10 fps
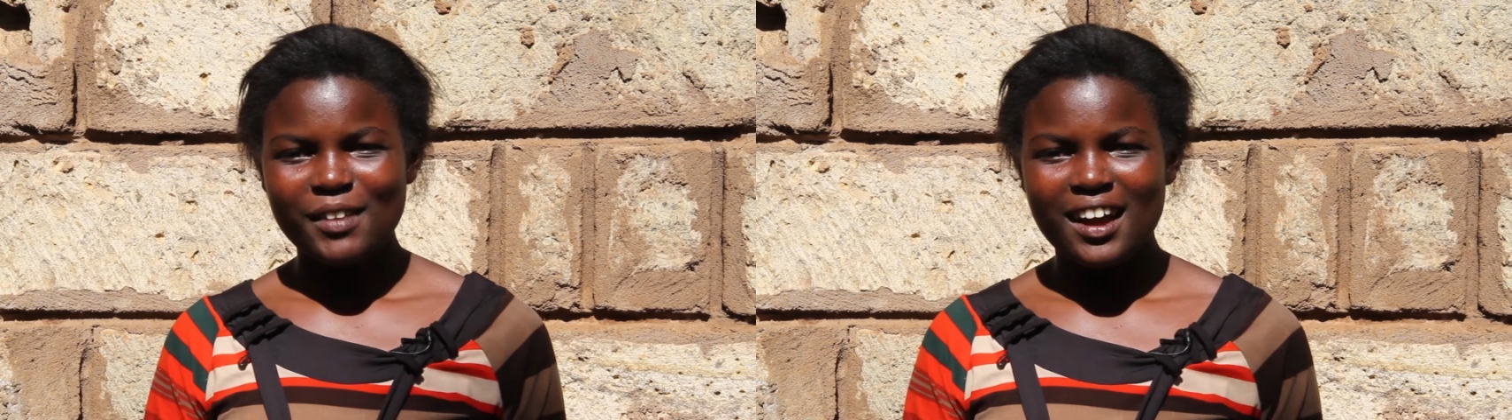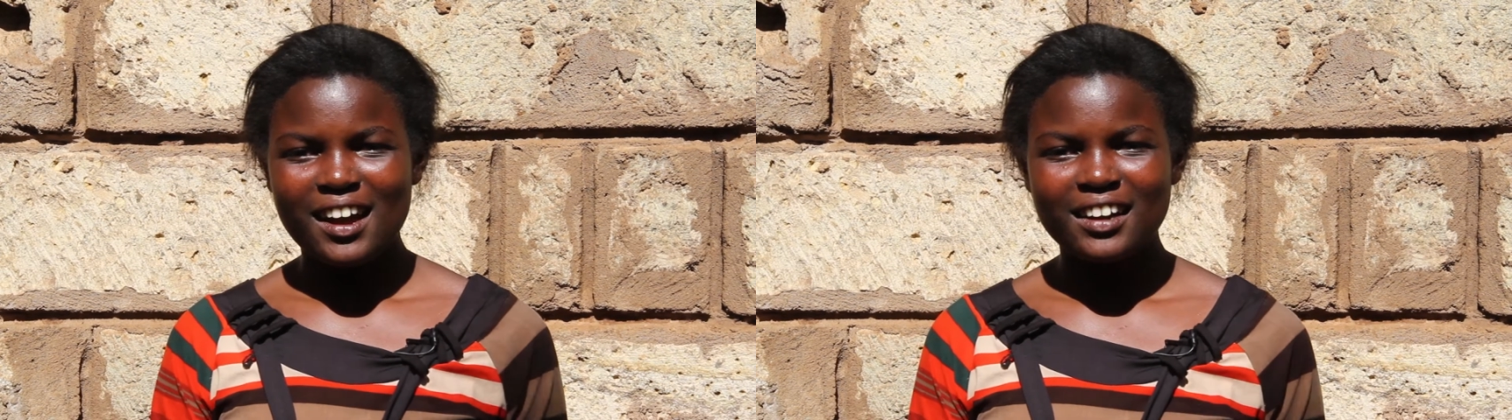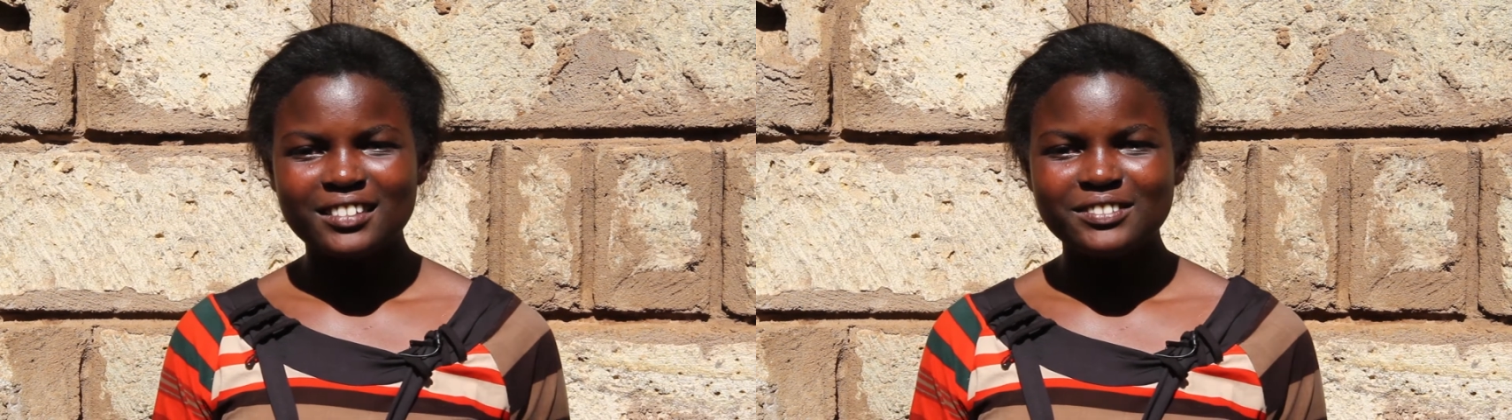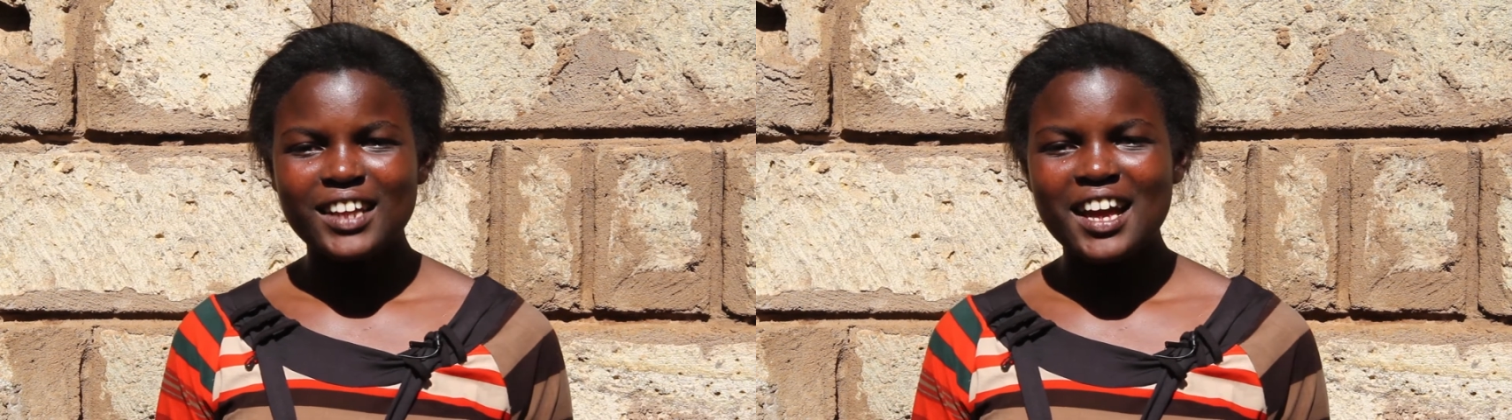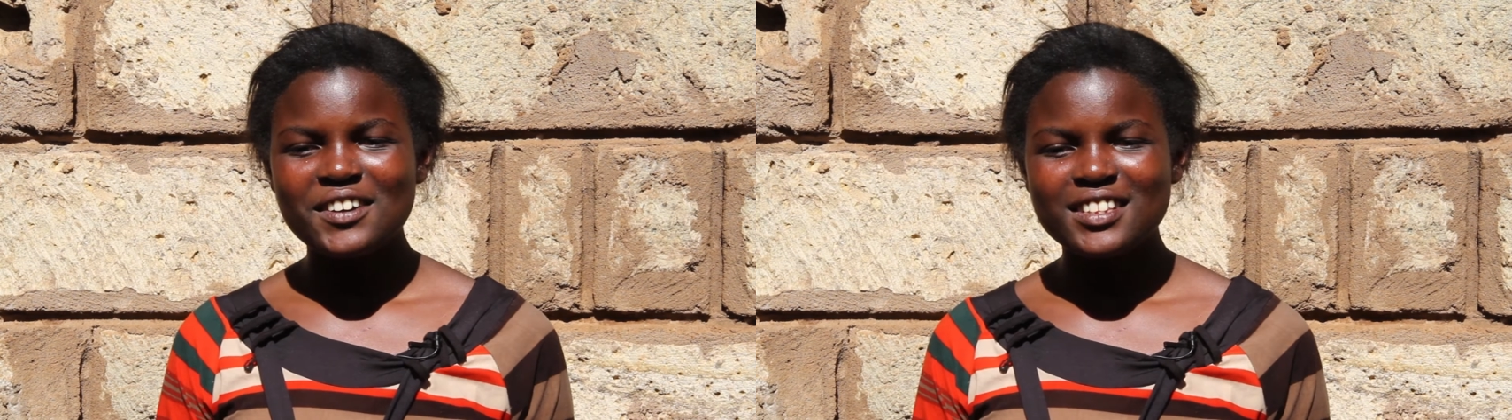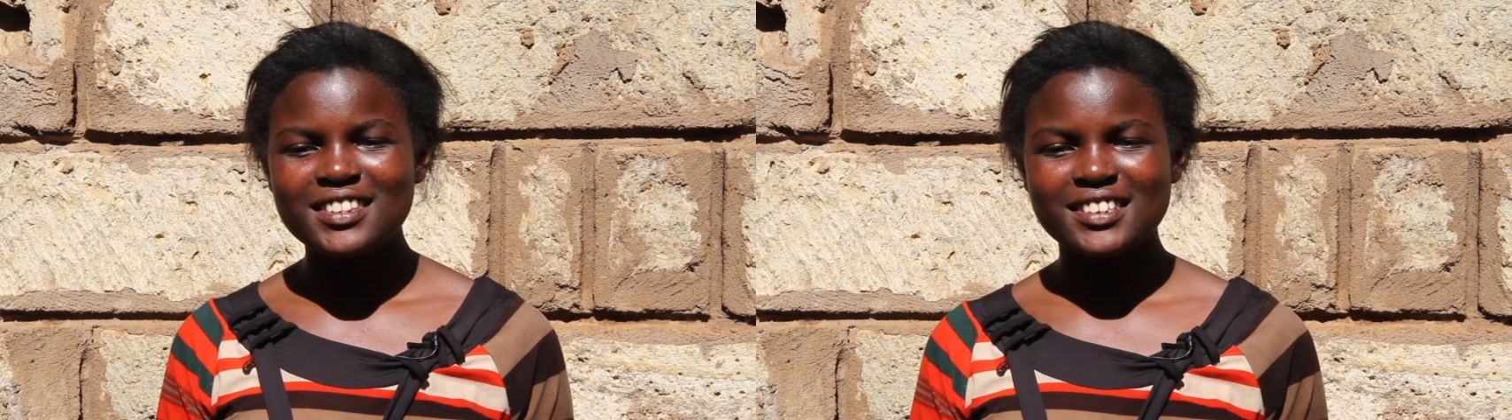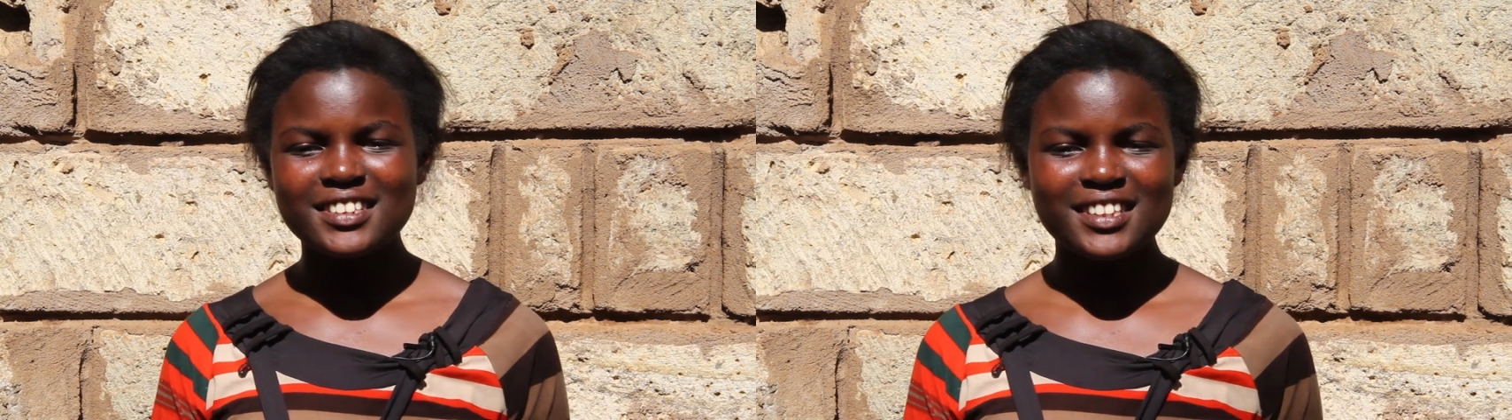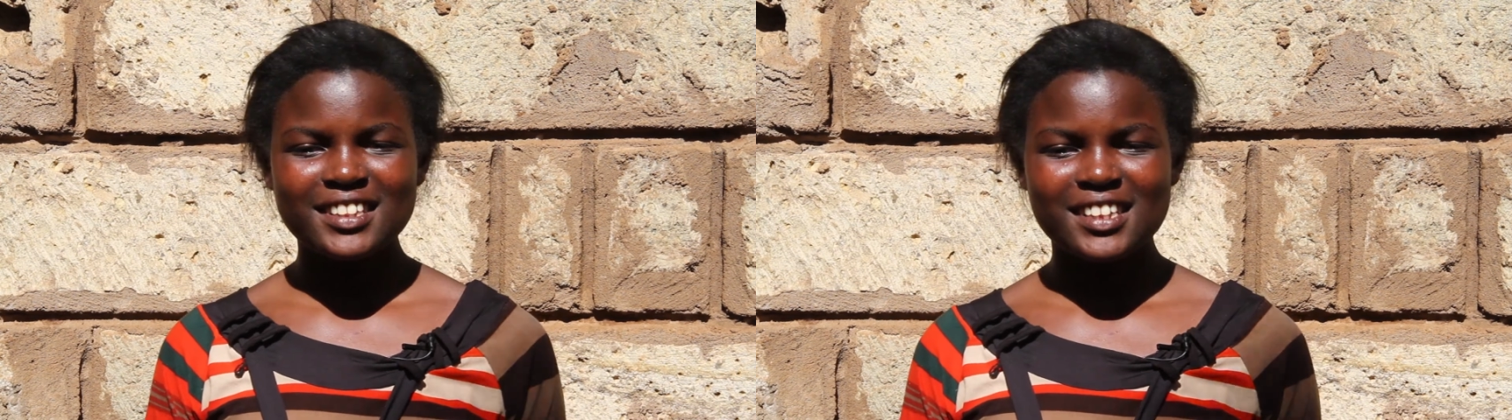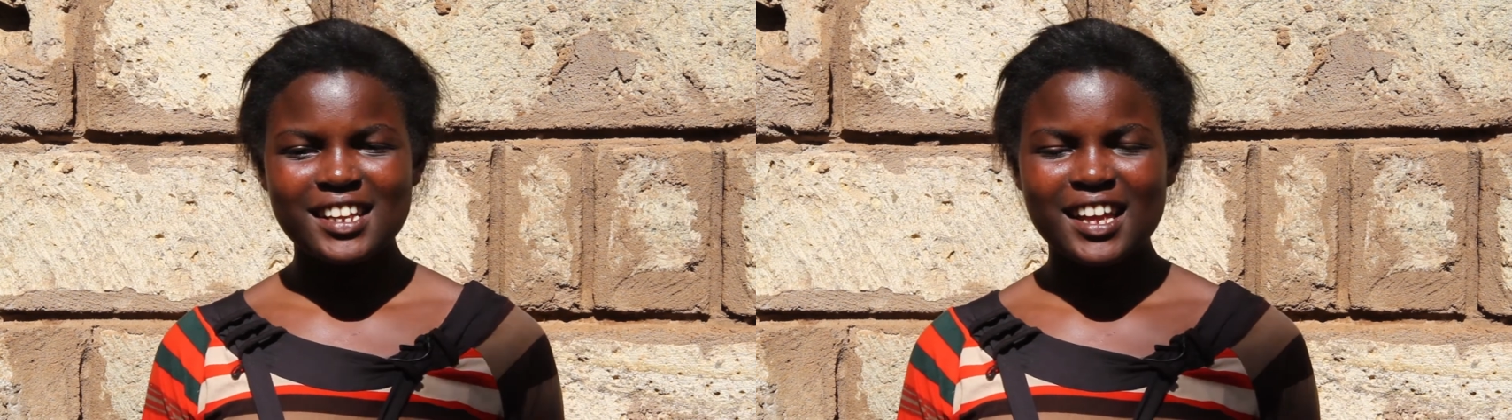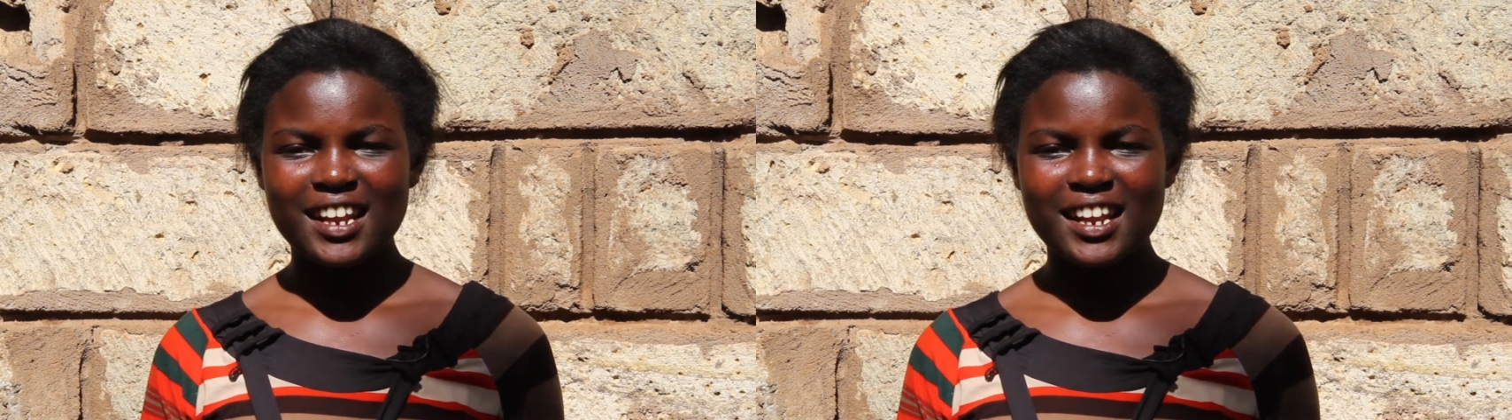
I was recently